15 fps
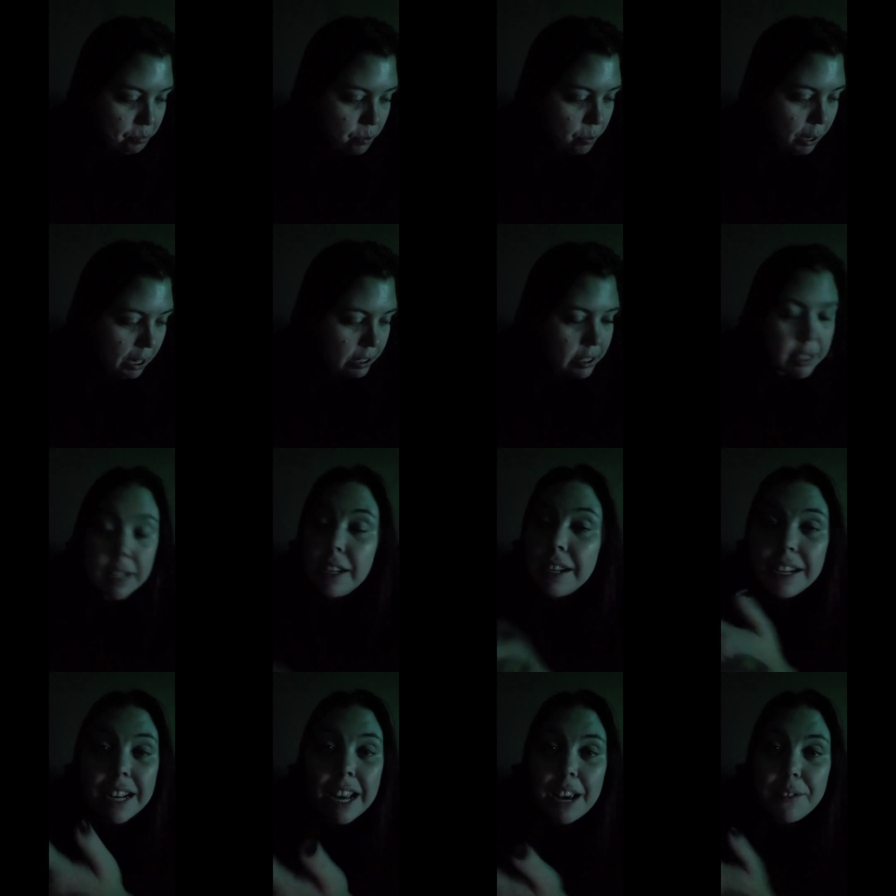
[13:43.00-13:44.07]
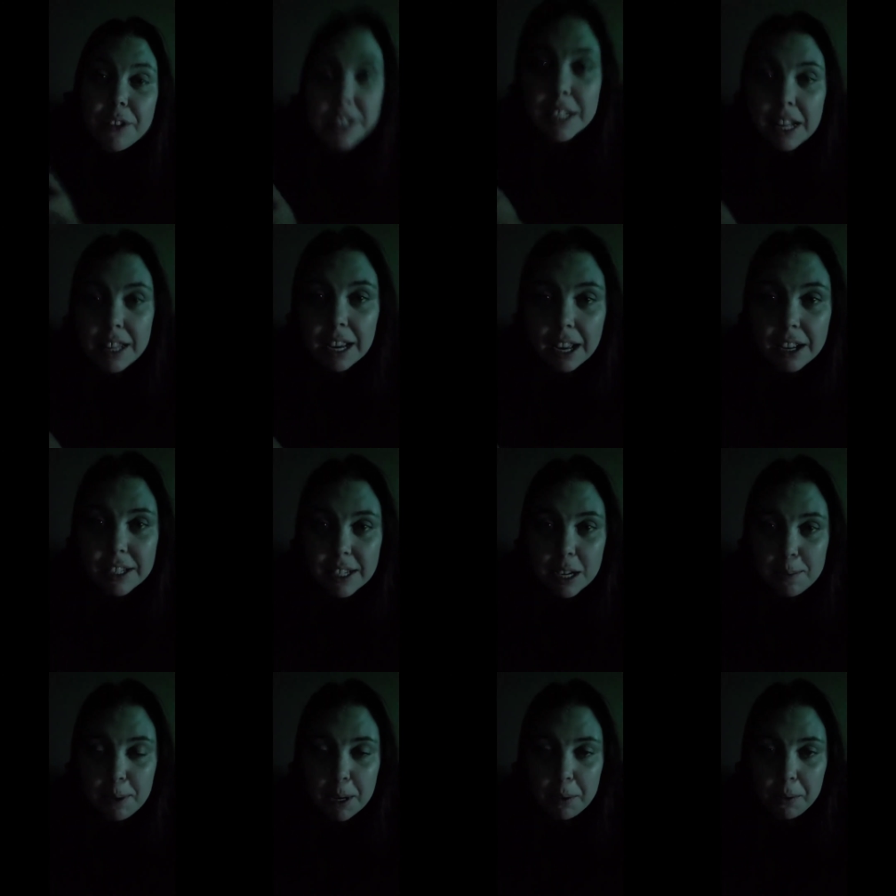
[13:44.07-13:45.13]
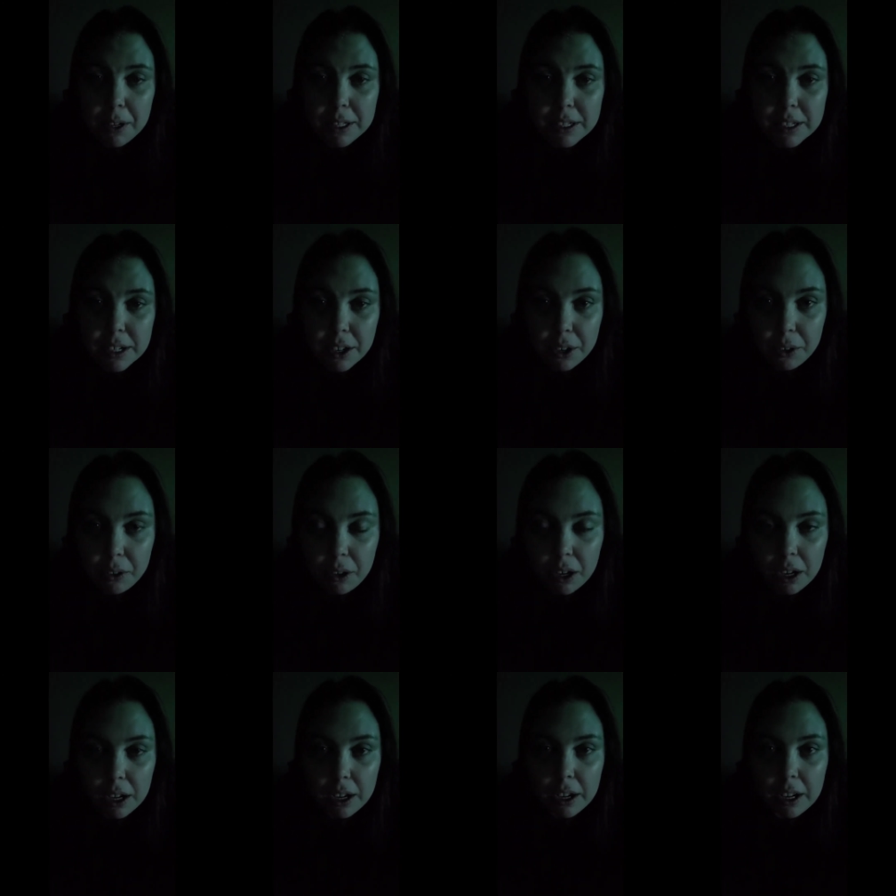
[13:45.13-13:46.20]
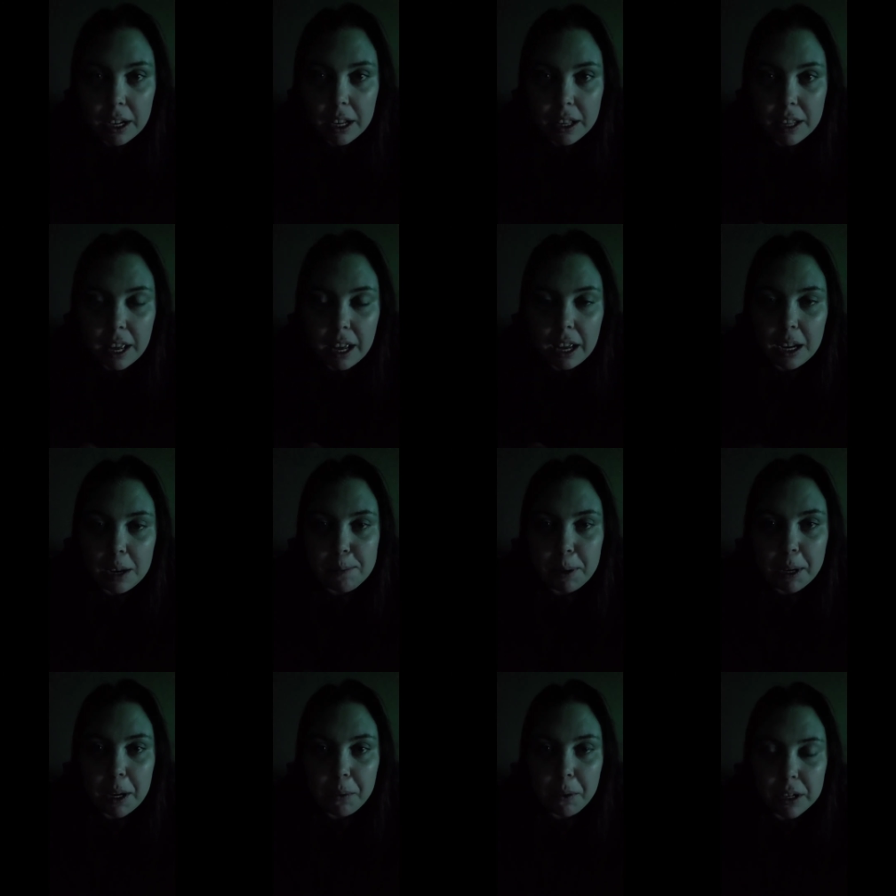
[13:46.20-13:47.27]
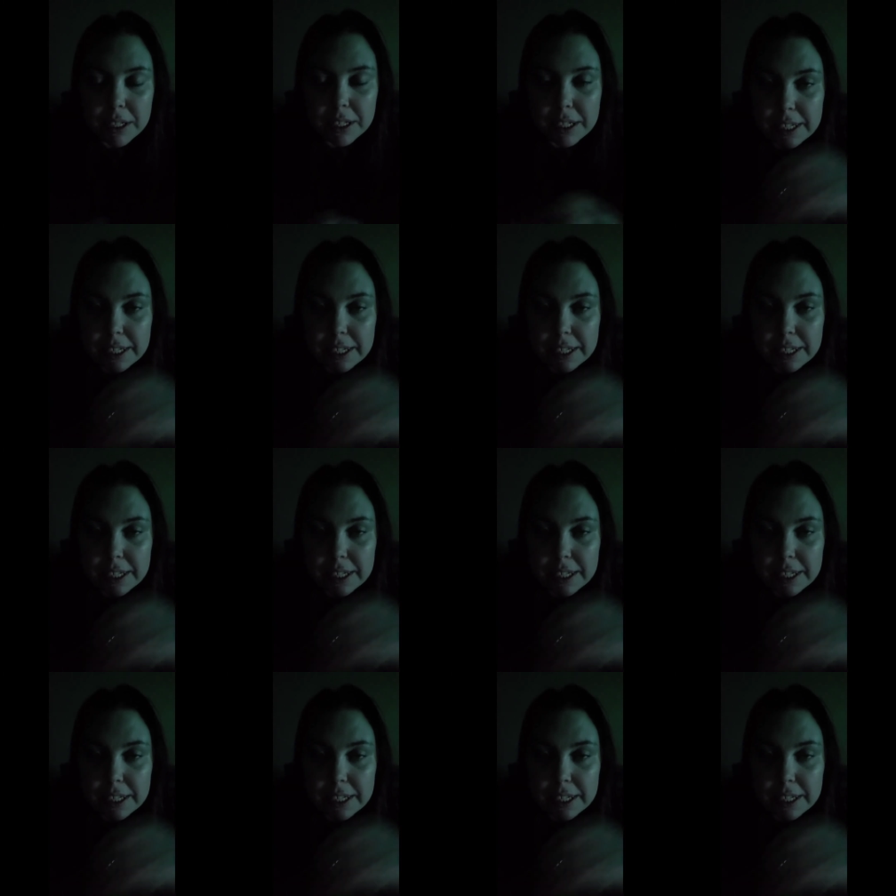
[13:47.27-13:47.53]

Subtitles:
What else? If there's anything else anybody wants to know, anything anybody wants to